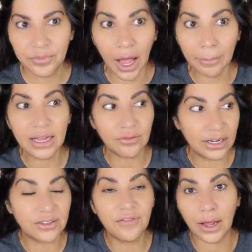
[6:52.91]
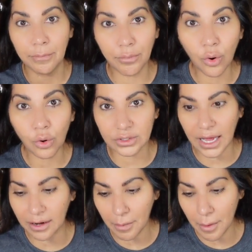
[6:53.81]
I'm like ready to fucking bolt
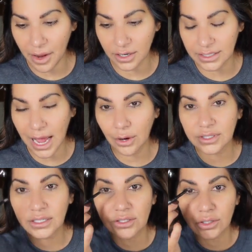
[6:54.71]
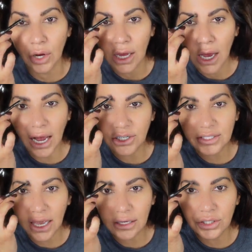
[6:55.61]
out of my parents' house. He's so, I
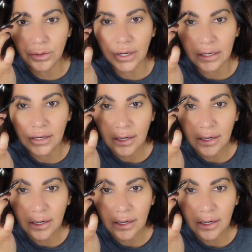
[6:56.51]
just can't do it.